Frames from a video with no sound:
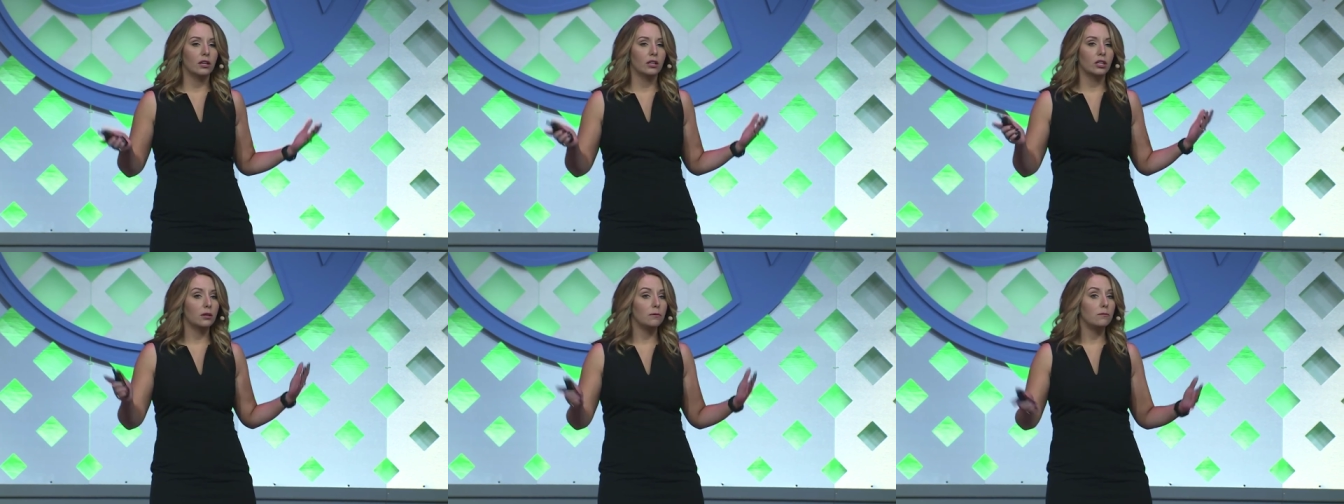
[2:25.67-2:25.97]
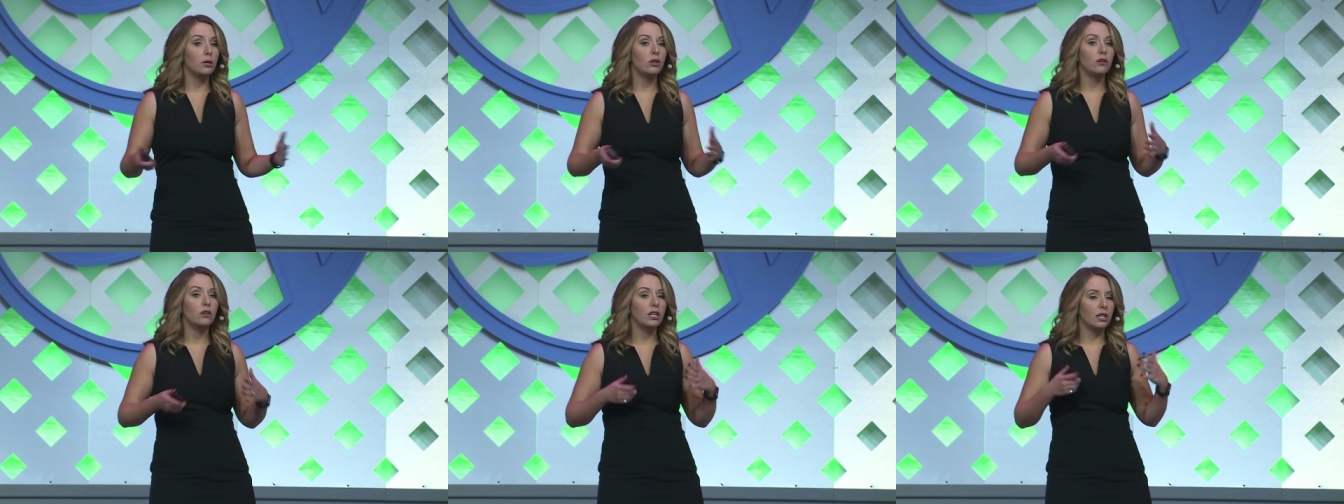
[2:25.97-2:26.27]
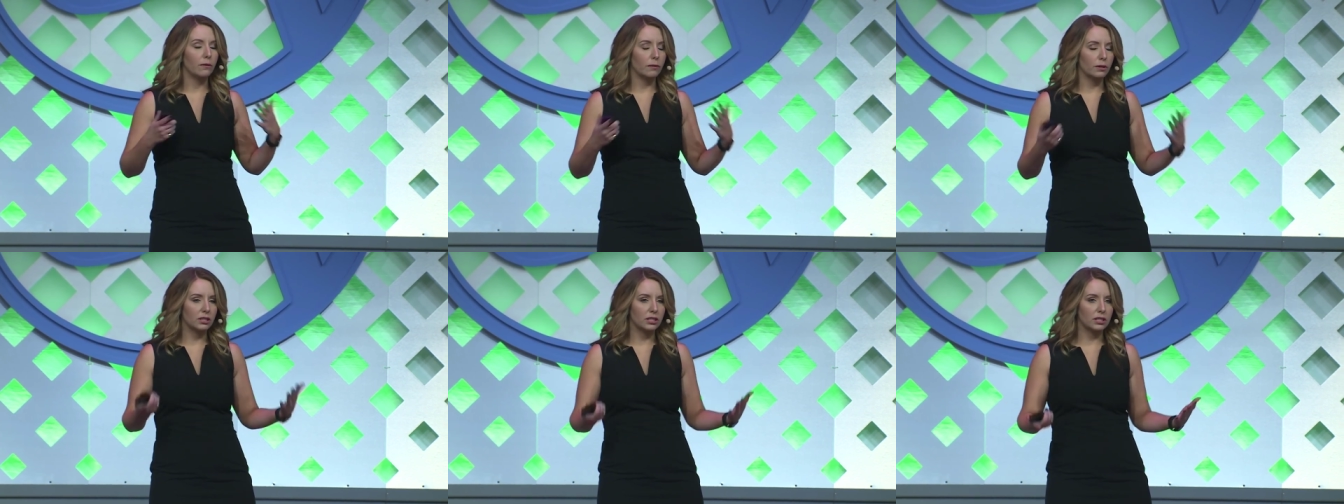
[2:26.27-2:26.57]

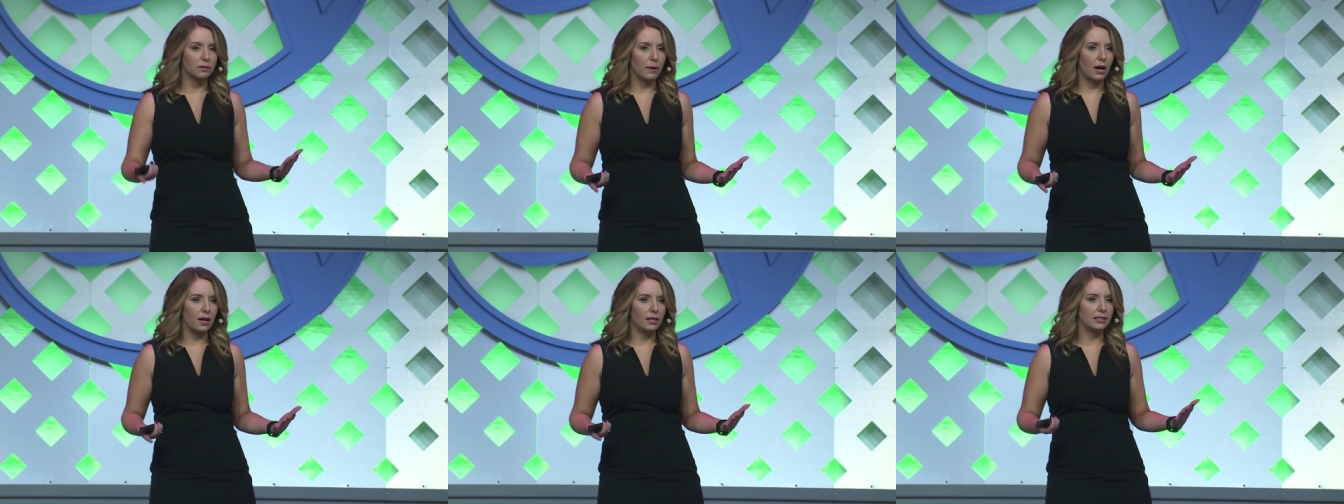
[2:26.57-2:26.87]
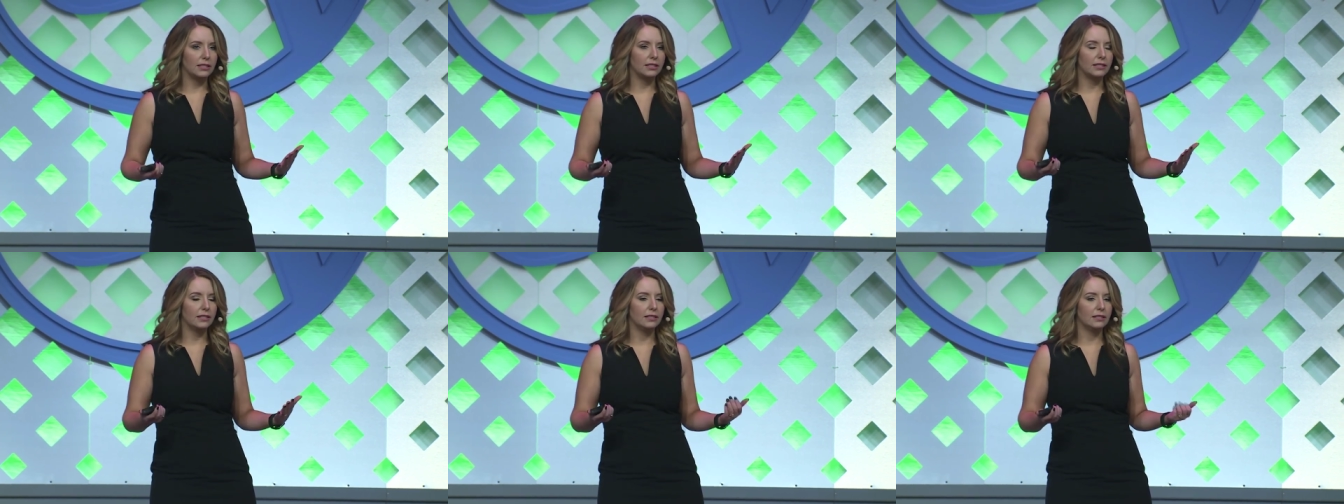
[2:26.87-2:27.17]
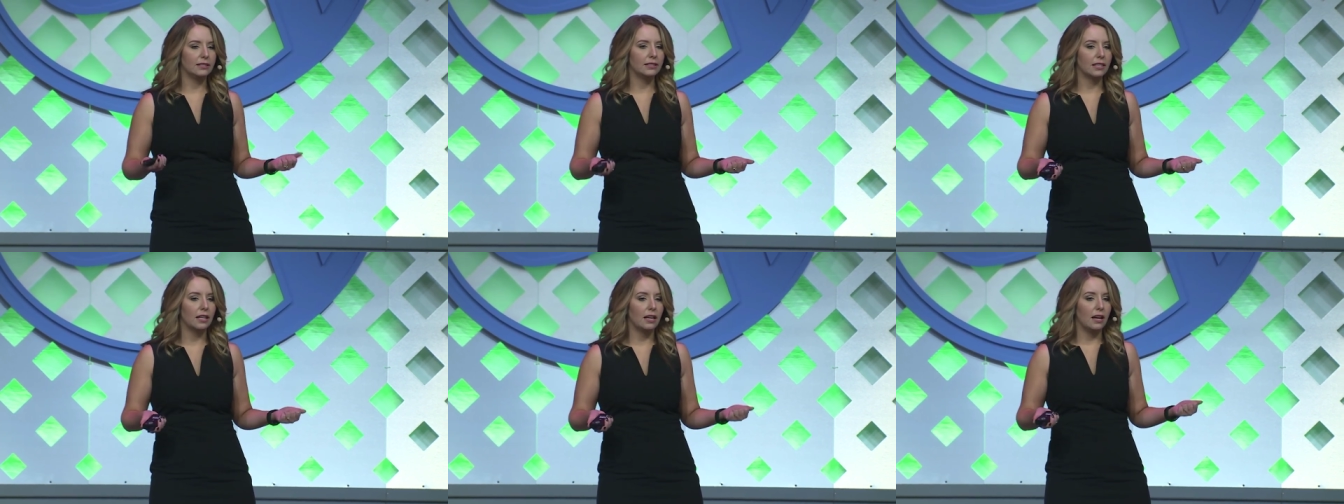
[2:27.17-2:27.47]
community
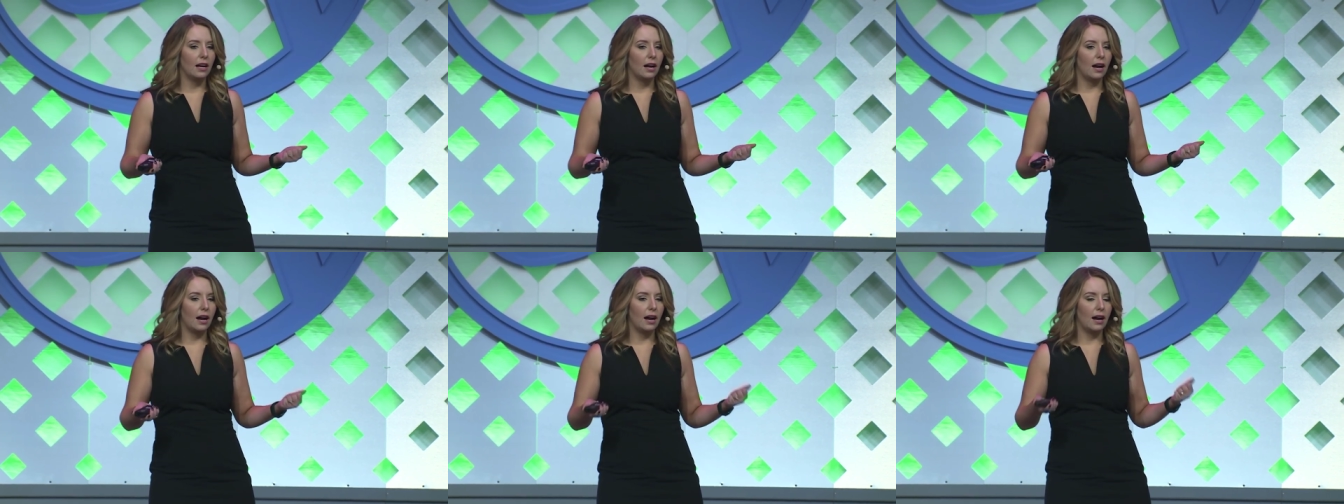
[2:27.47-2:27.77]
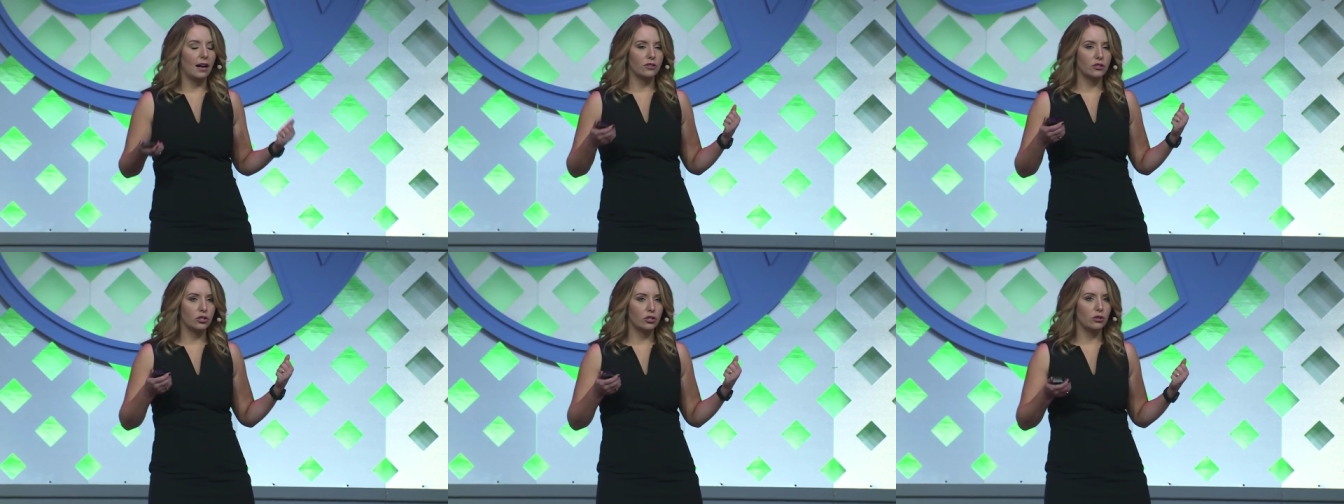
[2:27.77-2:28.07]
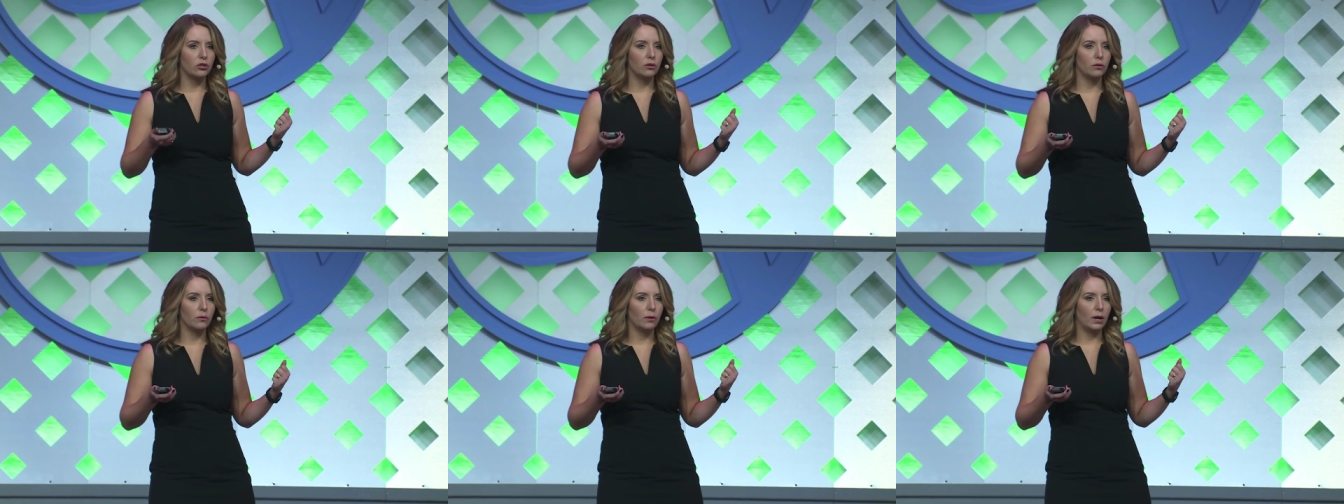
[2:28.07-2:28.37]
responses uh,
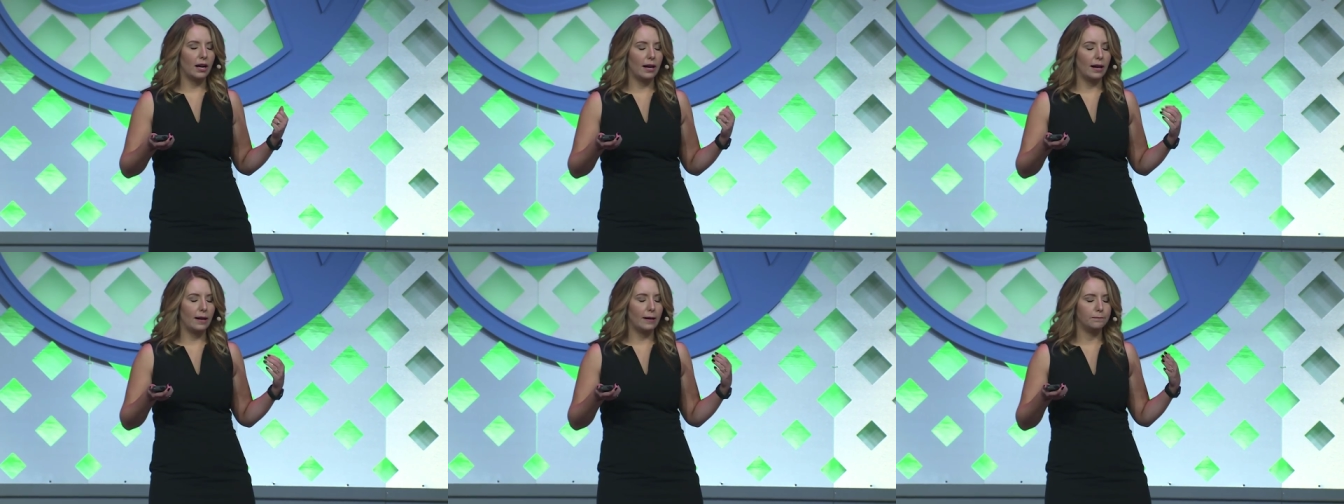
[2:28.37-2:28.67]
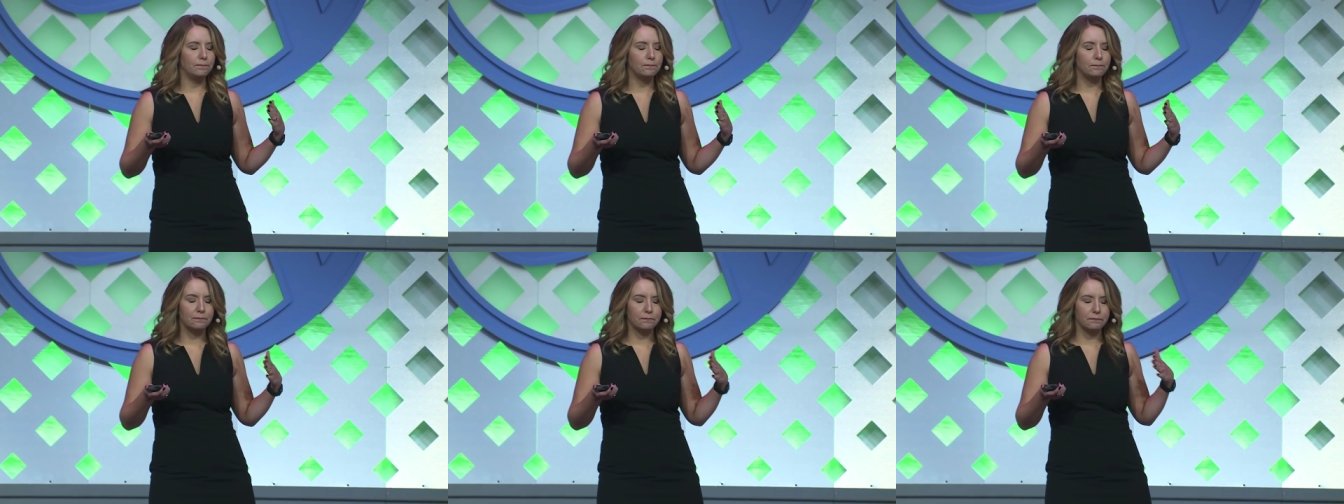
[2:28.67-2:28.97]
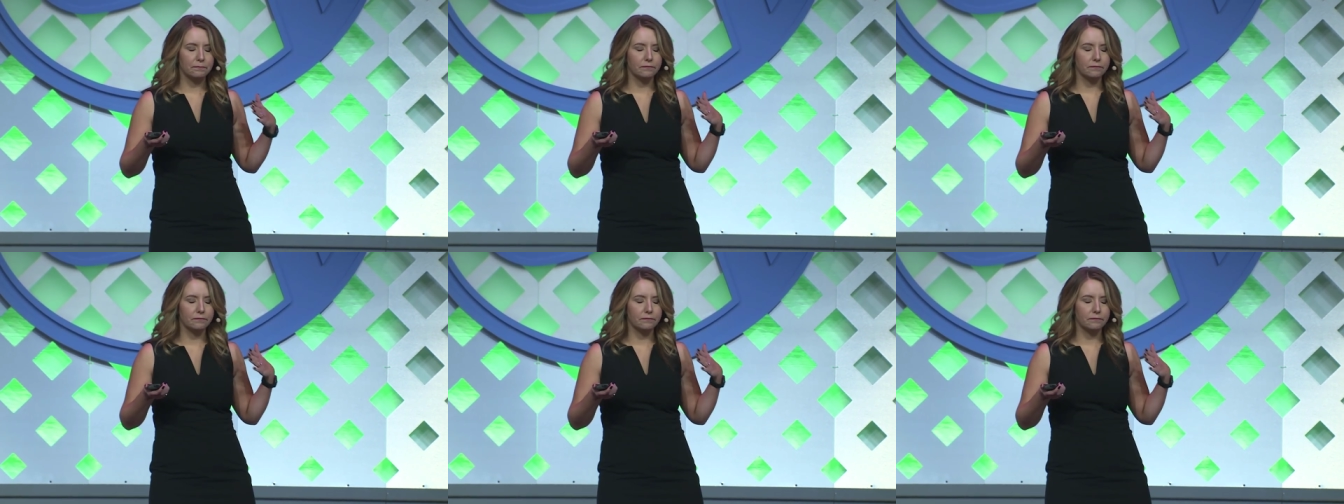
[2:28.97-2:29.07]
to. Um,